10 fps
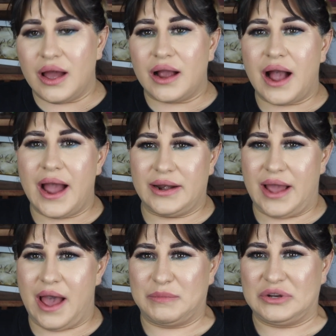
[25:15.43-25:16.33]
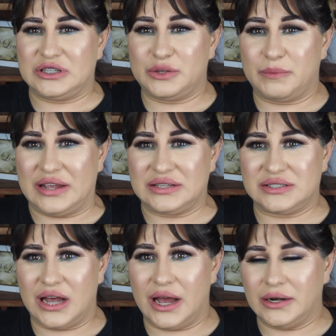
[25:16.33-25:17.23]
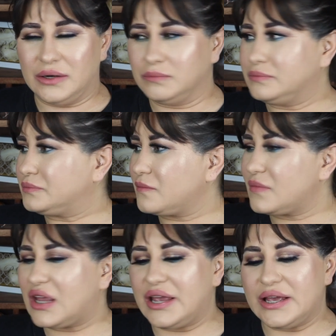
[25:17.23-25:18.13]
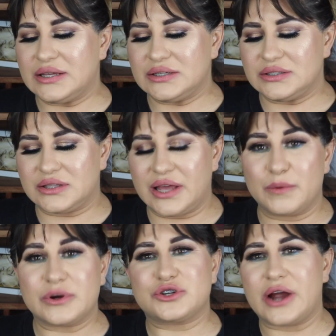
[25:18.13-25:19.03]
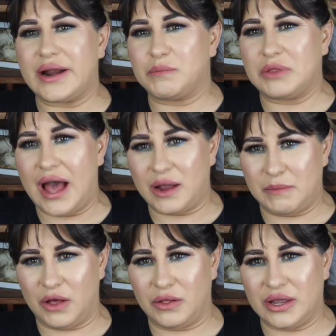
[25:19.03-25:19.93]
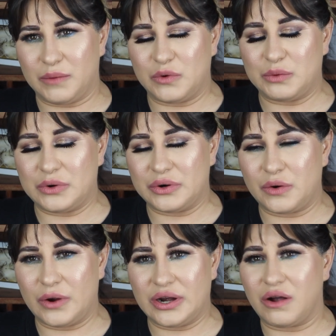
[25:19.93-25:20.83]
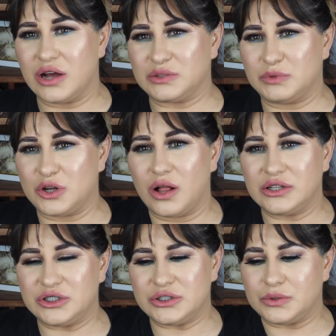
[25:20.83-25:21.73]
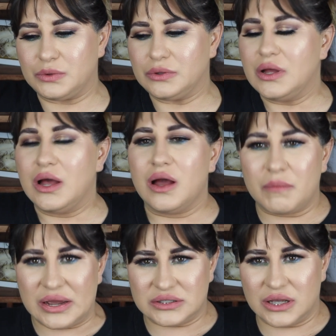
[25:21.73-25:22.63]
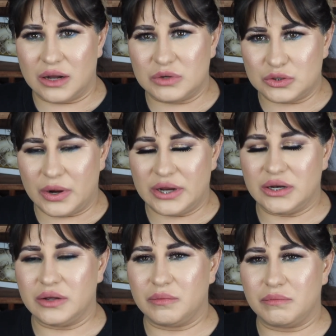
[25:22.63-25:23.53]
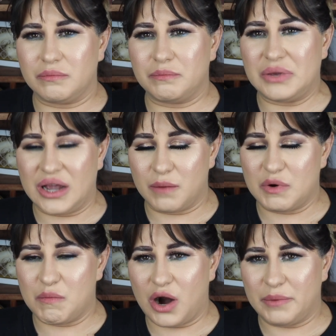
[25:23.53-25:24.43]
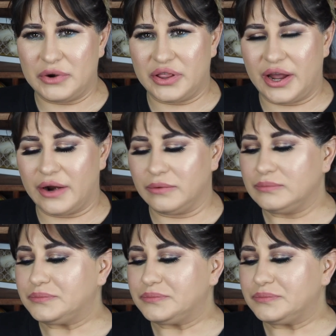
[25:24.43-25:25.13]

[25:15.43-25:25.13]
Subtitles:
kind of happened to my son. Is they were trying to blackmail him when we were going to cosmetology school. My son was going to become a barber there,